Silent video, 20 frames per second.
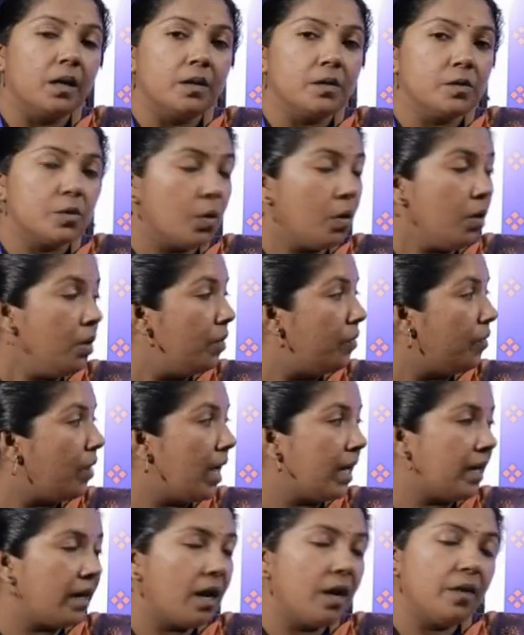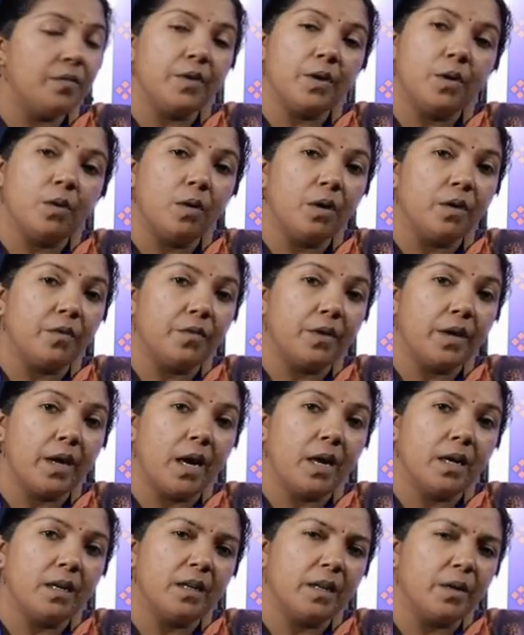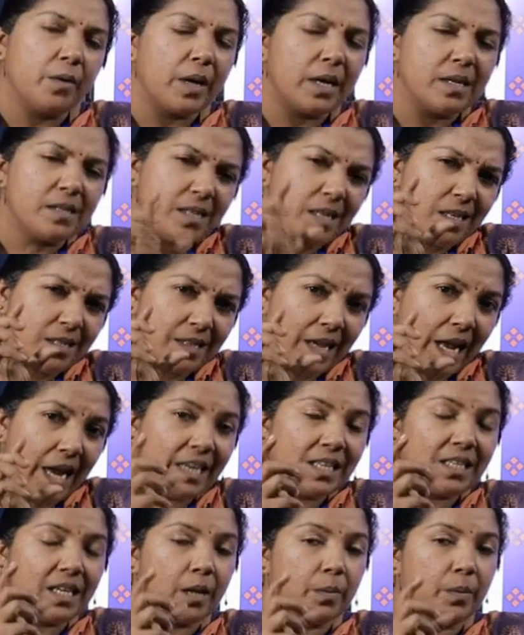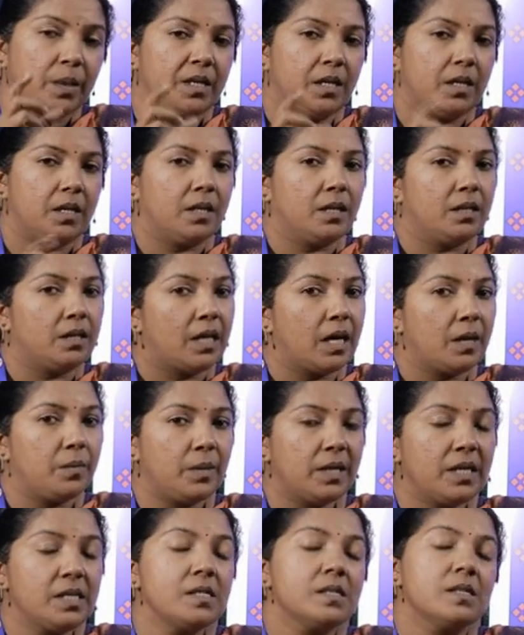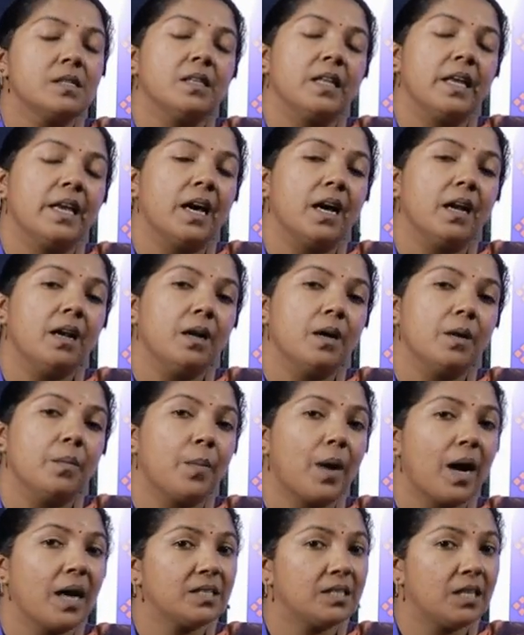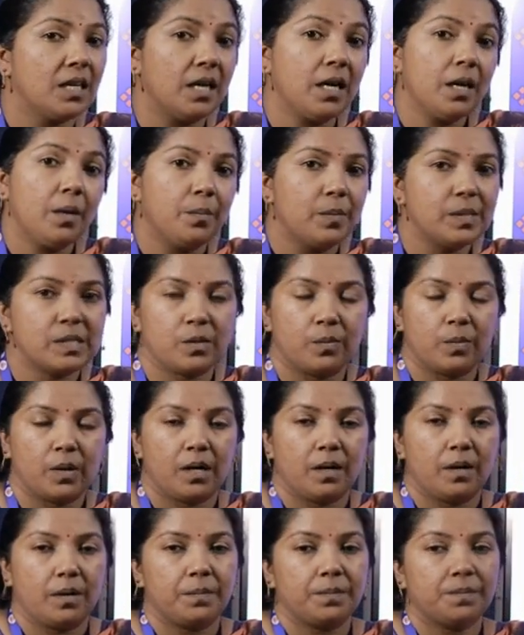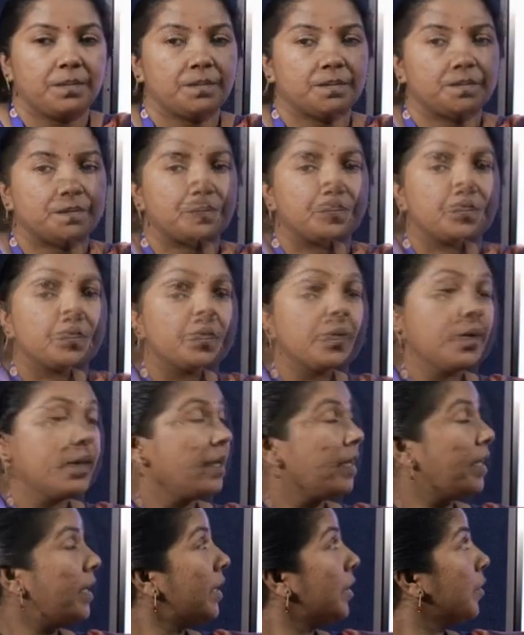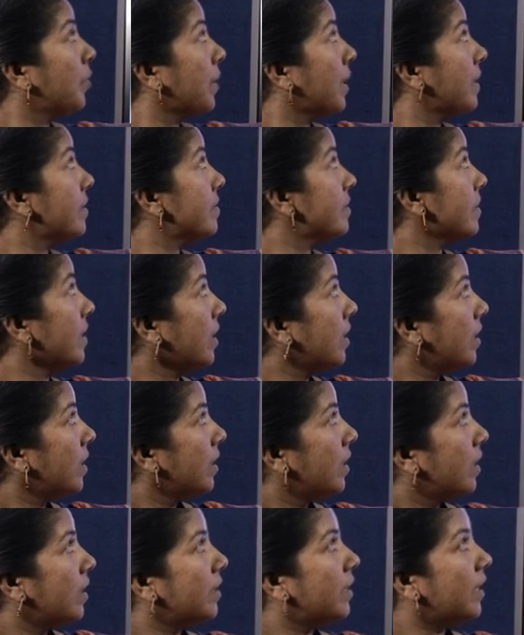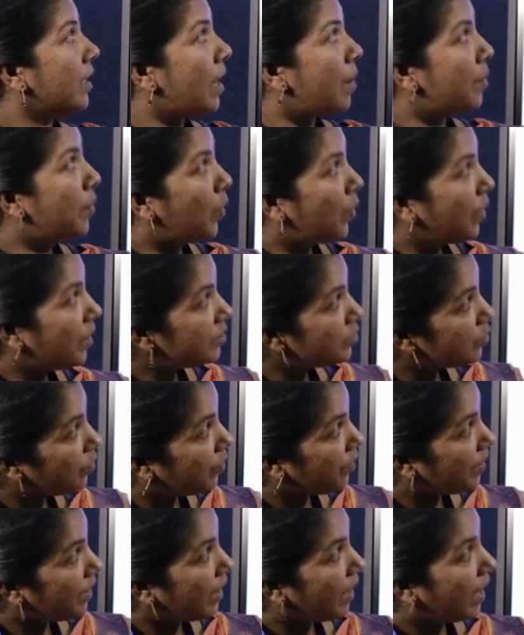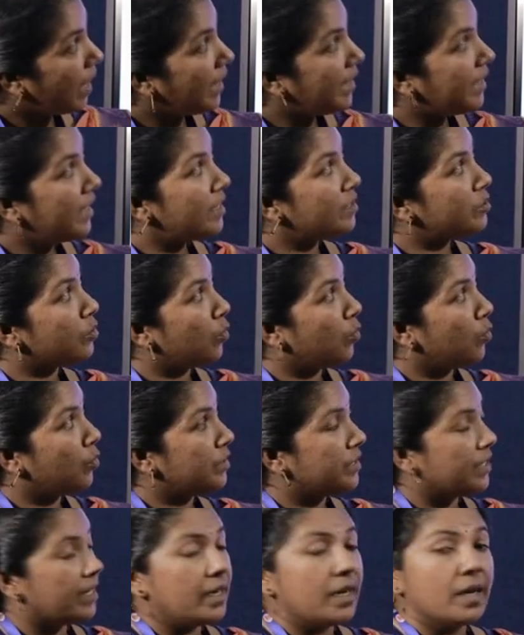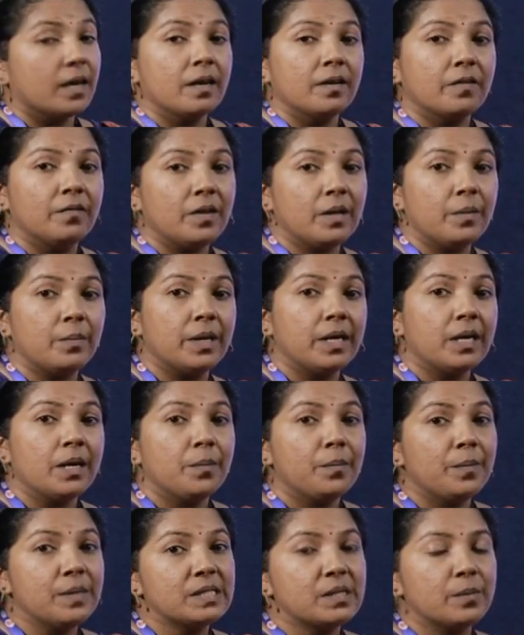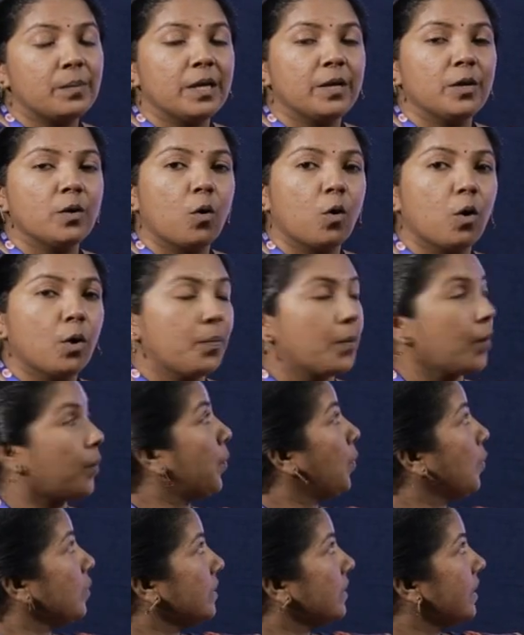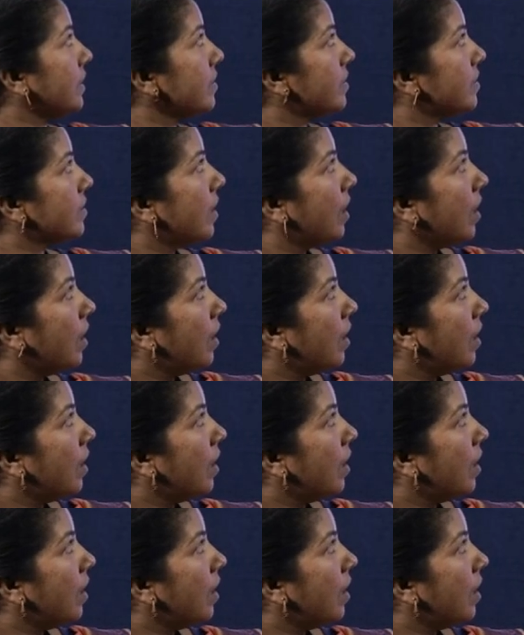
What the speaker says: So, water and phenol, if you add, you can see slight turbidity. That means they are partially miscible. So, here you can see the components of an ideal solution will be miscible in all proportions.